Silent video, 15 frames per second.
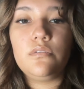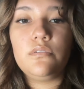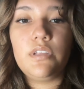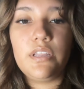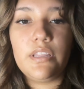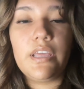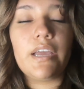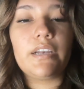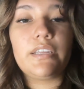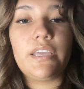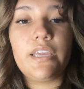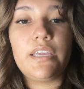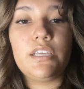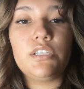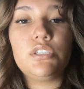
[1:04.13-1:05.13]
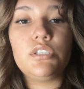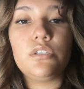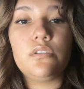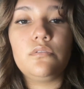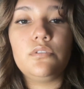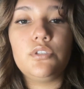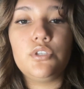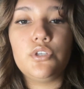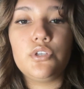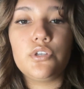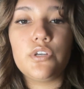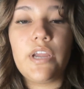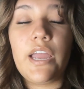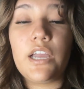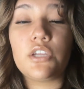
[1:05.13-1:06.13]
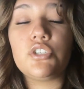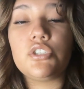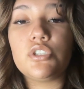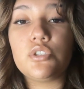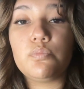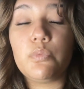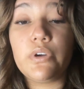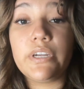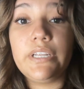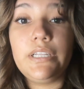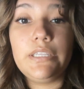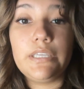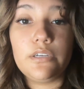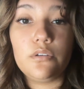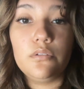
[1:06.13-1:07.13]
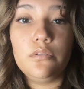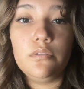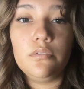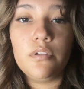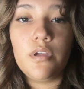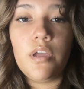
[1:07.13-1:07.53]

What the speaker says: in that case, your actions were illegal,